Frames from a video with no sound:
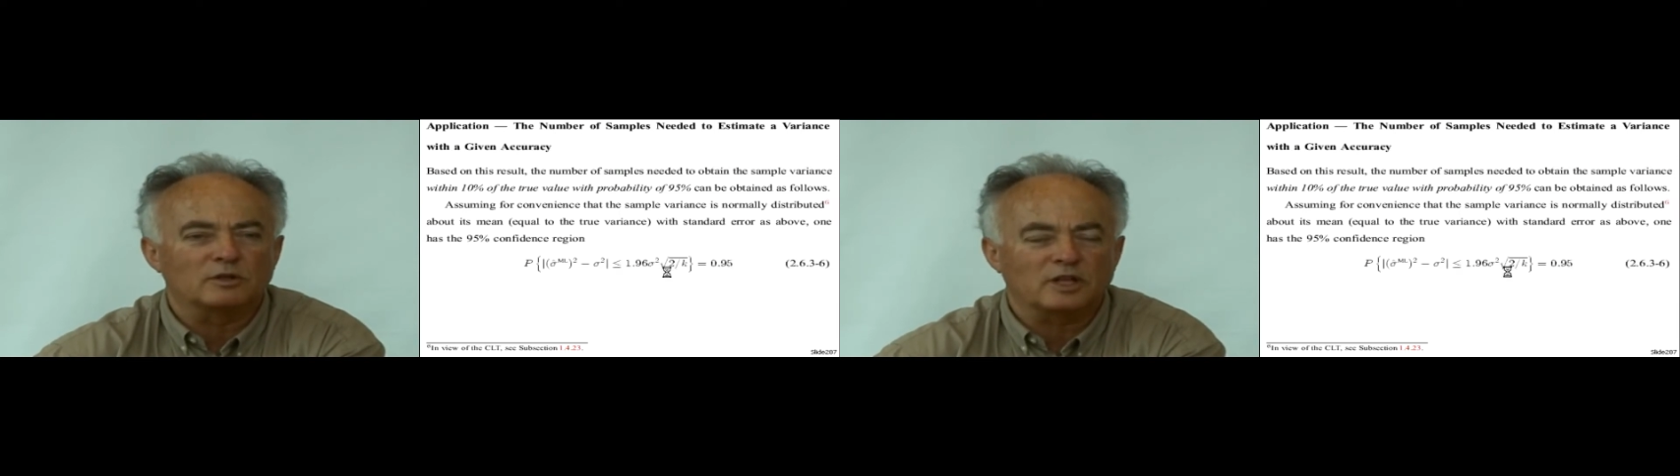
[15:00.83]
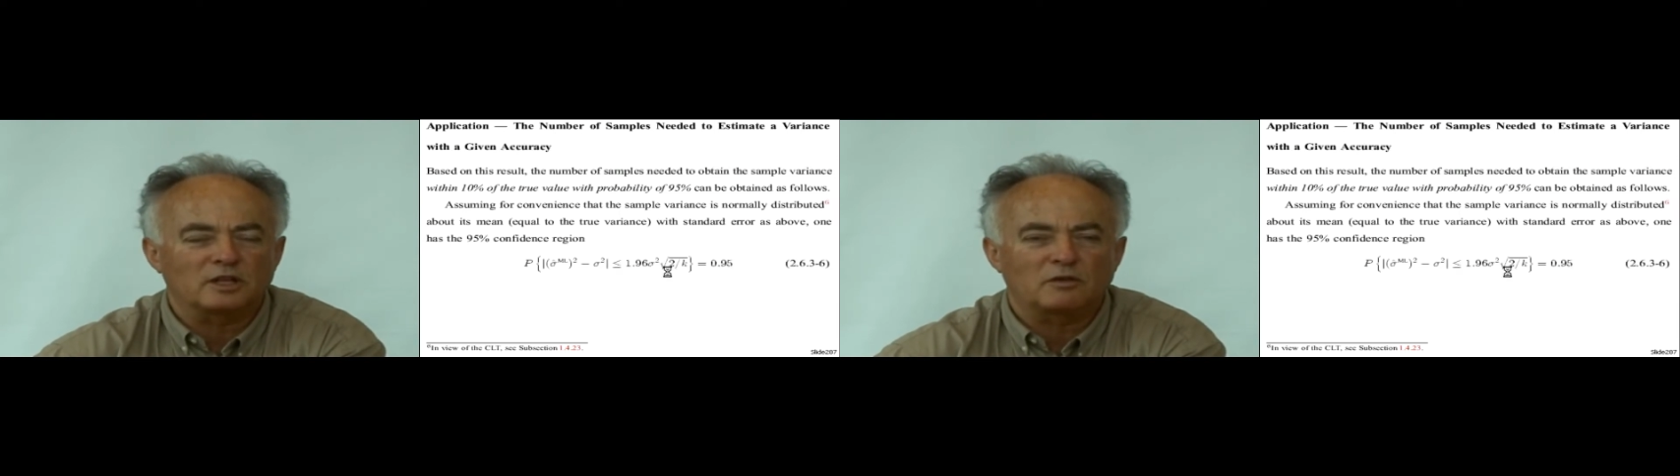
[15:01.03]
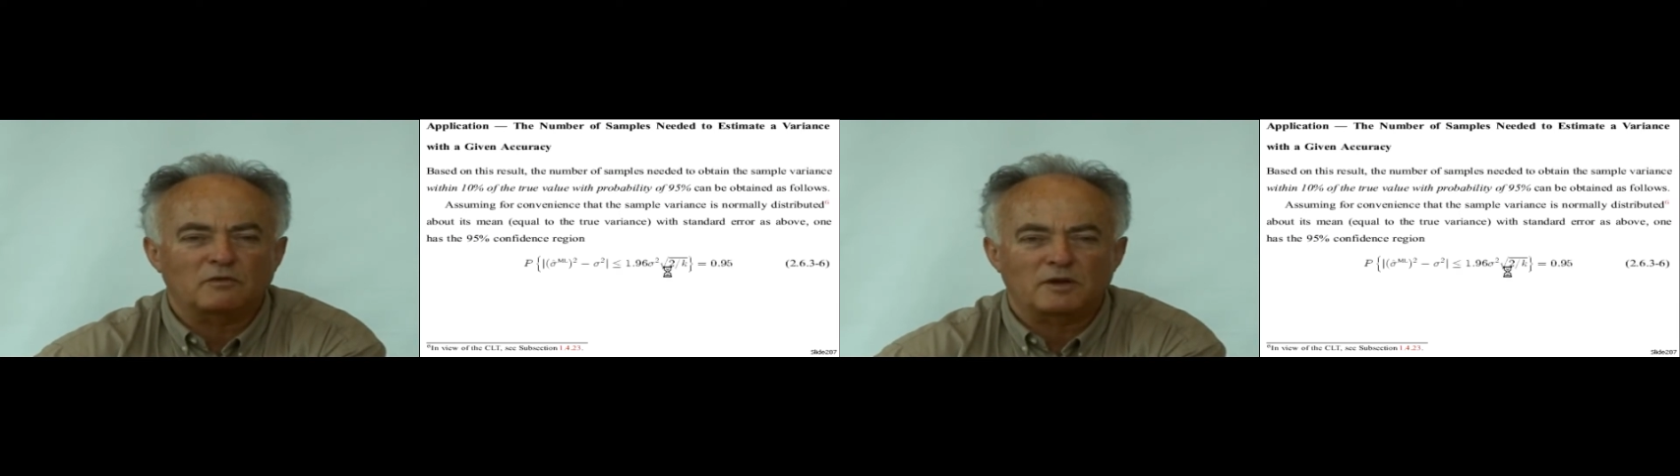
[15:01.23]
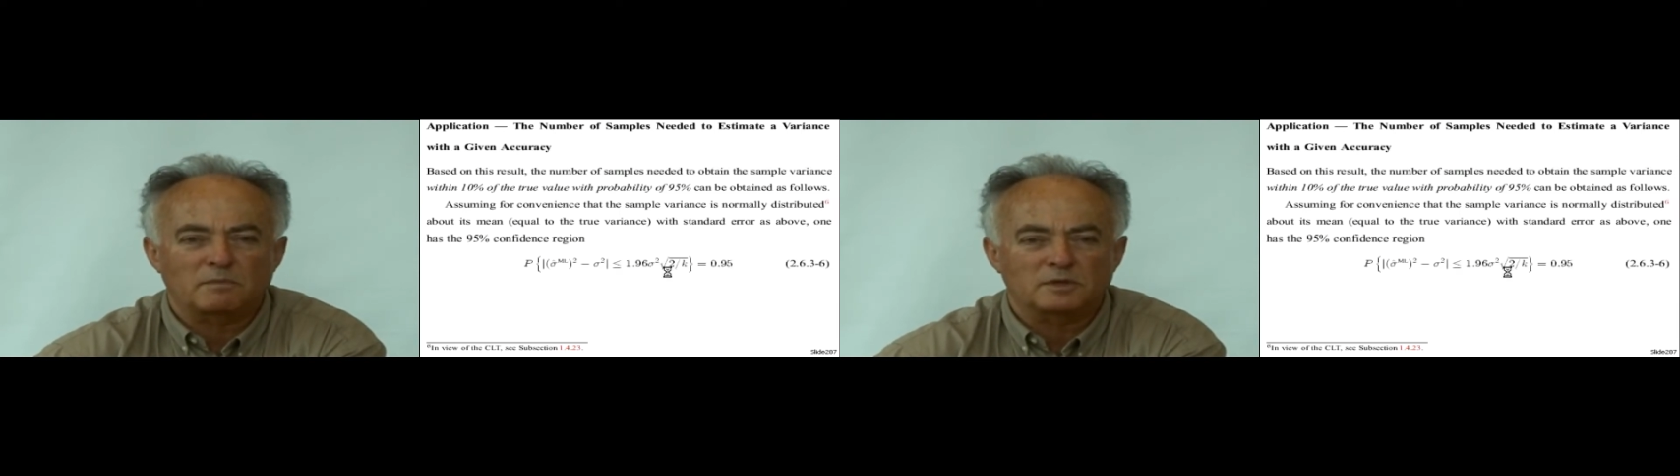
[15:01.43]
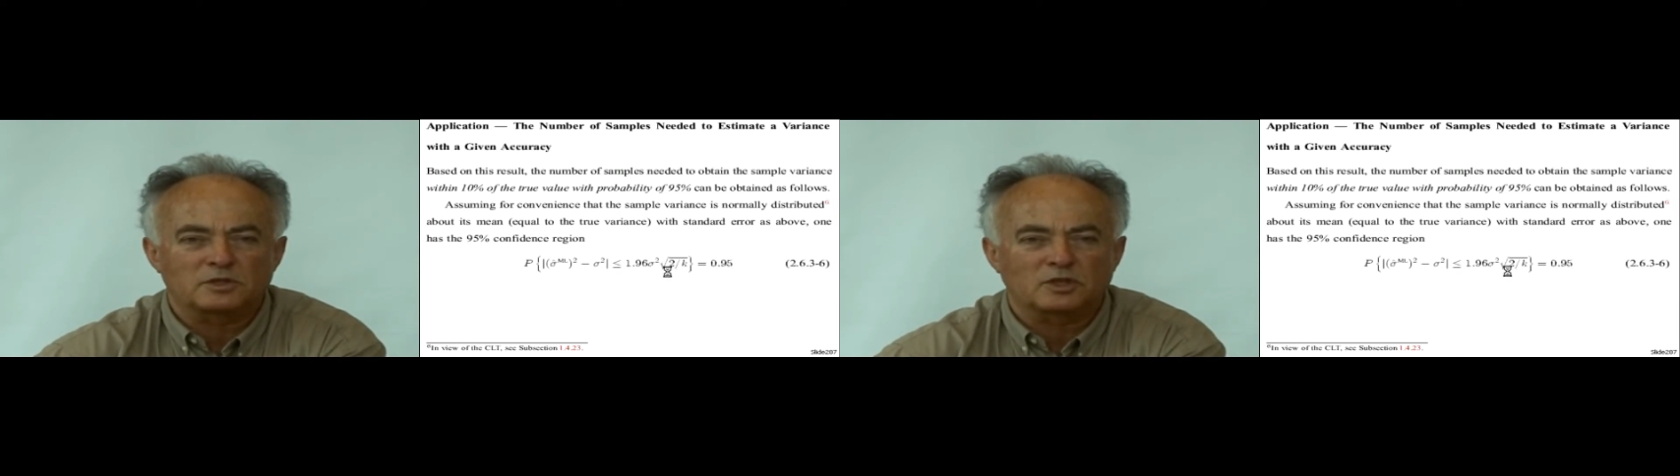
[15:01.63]
or
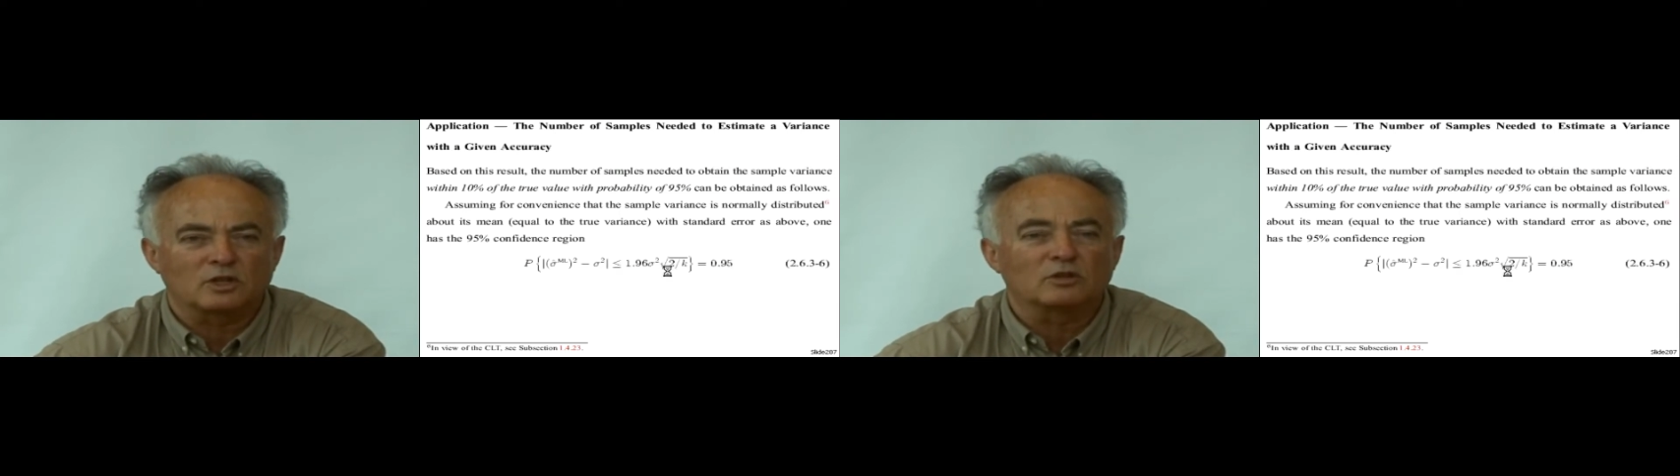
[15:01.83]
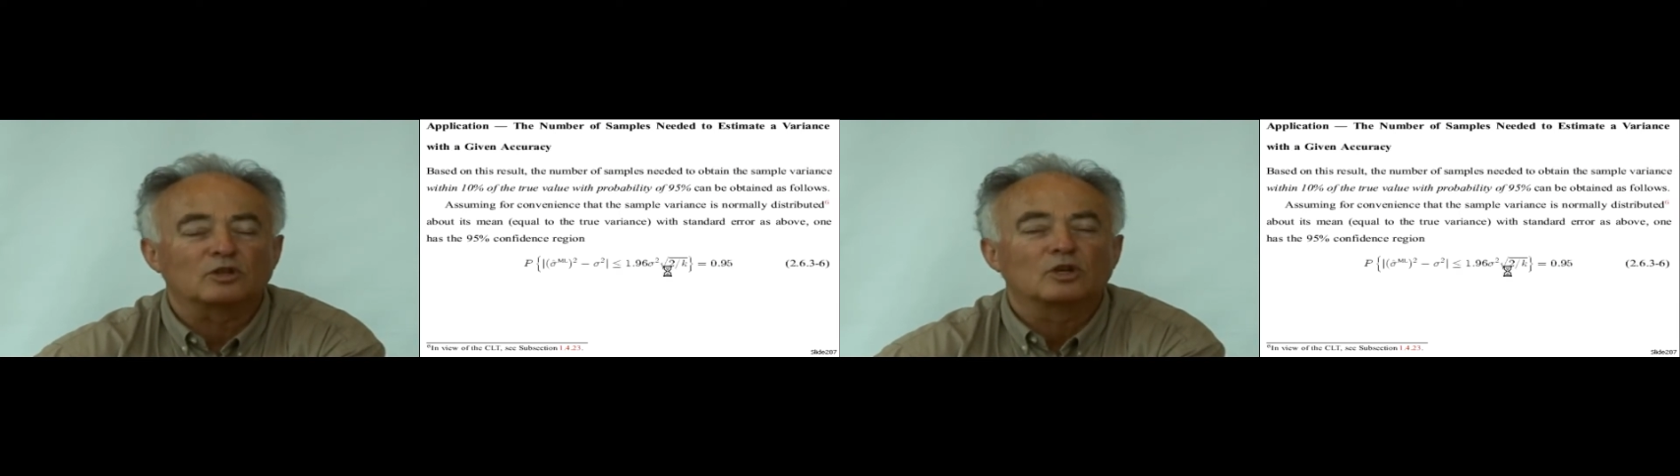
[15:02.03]
95%